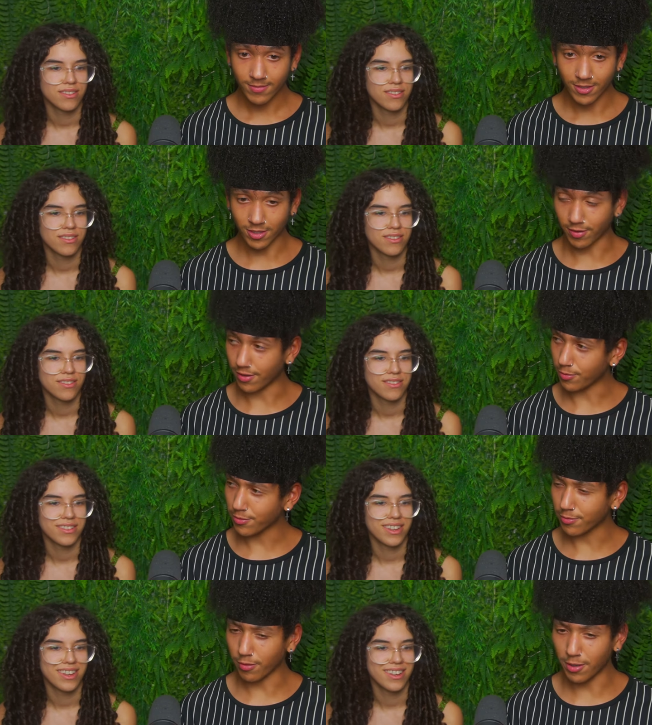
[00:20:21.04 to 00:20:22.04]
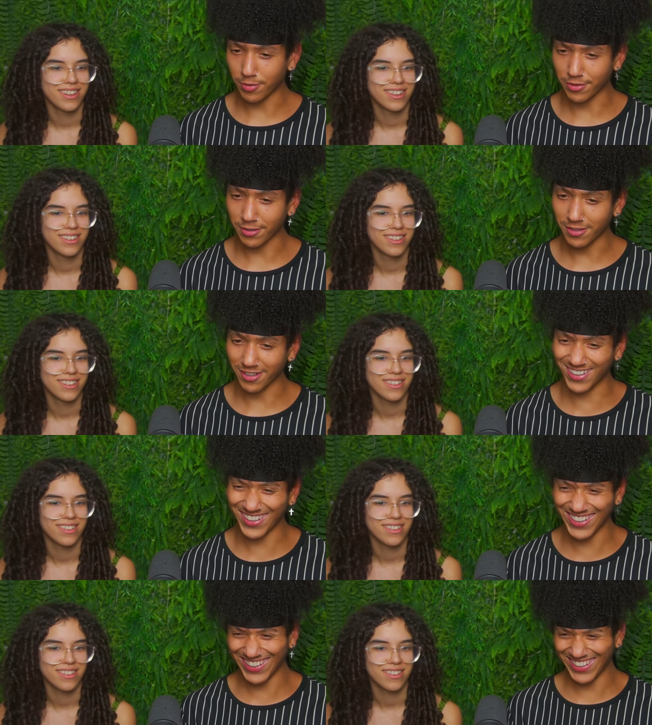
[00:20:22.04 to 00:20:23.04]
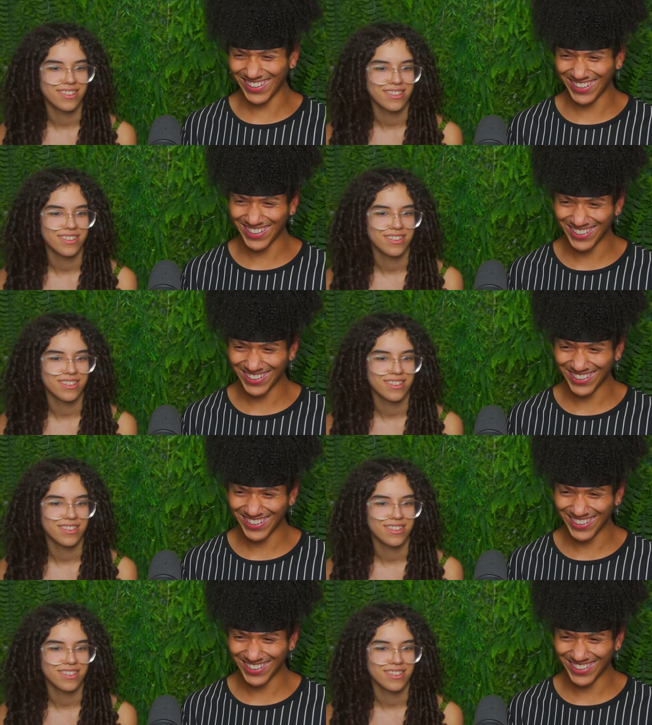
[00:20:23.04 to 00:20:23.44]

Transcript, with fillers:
Speaker 1: Look at her, what's wrong with her?